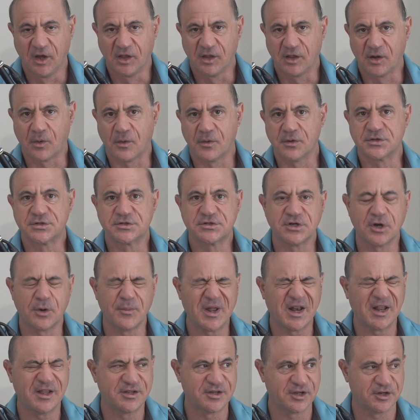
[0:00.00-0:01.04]
there were so
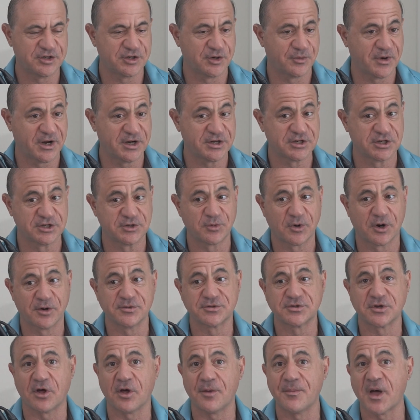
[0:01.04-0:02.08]
many situations where it
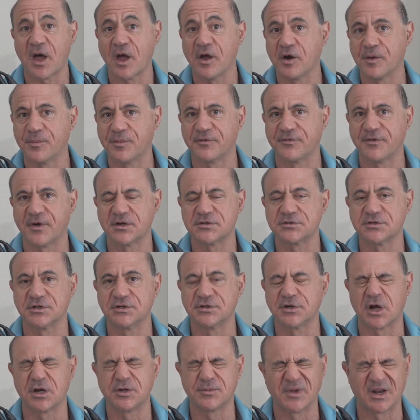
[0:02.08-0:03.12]
was all about your professional
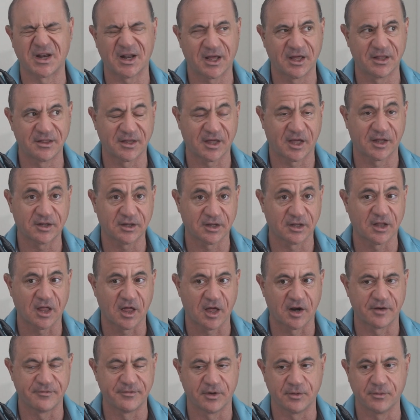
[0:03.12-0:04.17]
judgment. And that's a
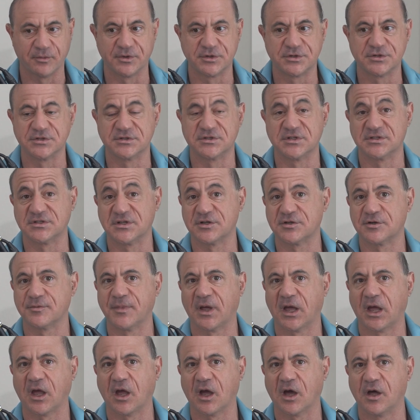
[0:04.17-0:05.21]
lot of it, which is
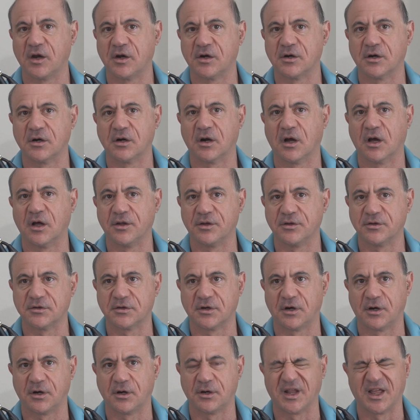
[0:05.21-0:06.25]
decision-making under
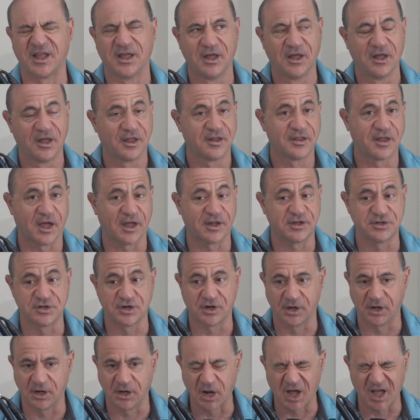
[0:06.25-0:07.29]
uncertainty. That's
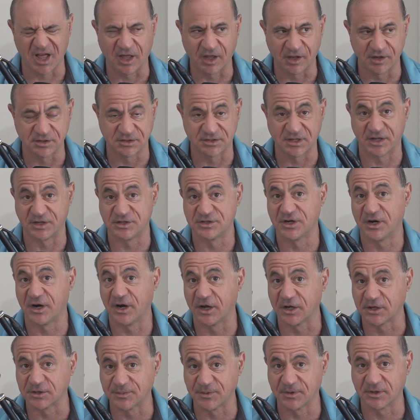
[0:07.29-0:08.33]
your knowledge. That's your
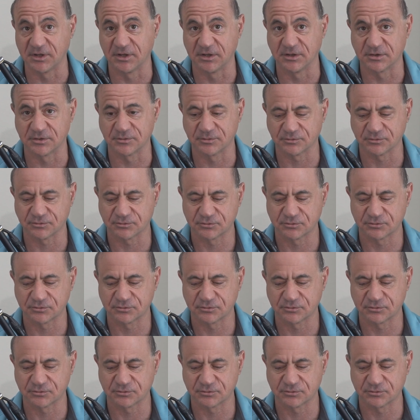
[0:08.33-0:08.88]
expertise.